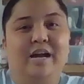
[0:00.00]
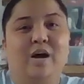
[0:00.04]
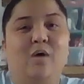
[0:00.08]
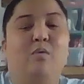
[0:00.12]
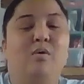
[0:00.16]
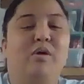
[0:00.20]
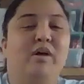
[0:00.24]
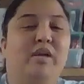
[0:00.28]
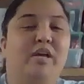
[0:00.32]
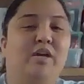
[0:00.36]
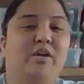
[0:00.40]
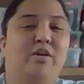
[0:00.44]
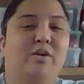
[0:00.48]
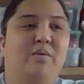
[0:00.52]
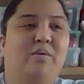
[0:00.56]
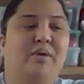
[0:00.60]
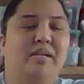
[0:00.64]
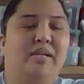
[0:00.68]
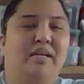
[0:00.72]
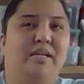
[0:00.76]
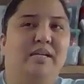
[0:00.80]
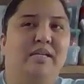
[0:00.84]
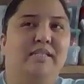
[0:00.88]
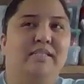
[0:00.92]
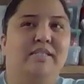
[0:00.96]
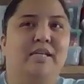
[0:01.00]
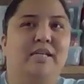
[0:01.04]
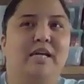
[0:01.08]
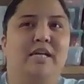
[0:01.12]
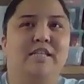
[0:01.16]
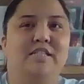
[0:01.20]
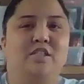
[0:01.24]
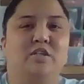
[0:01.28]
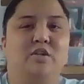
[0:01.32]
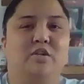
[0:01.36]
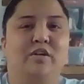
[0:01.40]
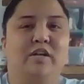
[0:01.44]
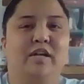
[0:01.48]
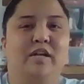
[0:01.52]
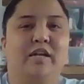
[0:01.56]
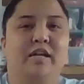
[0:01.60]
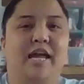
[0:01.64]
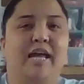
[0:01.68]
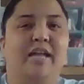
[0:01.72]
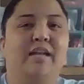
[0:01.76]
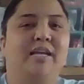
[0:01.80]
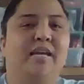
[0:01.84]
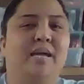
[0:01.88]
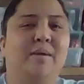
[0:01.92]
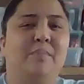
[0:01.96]
well, you know what it is? It's learning.
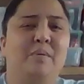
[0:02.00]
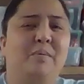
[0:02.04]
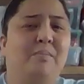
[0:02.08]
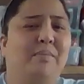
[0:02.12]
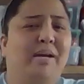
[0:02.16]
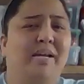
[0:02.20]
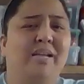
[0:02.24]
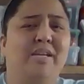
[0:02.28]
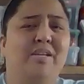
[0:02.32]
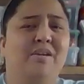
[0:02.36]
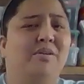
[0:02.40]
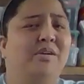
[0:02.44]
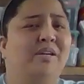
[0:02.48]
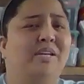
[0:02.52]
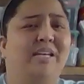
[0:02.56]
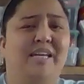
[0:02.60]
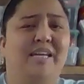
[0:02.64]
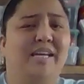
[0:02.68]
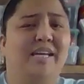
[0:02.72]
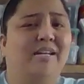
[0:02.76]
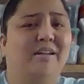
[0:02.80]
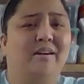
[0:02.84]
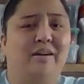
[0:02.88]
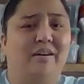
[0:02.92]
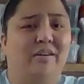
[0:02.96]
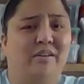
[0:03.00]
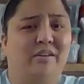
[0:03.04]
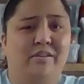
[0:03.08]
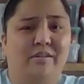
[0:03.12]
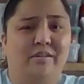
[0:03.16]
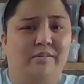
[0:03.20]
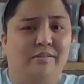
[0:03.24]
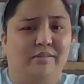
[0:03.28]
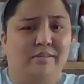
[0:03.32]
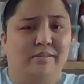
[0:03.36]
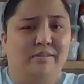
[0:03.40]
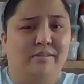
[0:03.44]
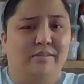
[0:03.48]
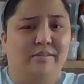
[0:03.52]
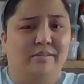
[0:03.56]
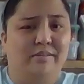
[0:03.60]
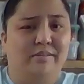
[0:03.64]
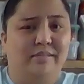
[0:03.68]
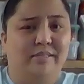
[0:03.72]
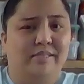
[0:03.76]
And keep in mind, you could eat all those.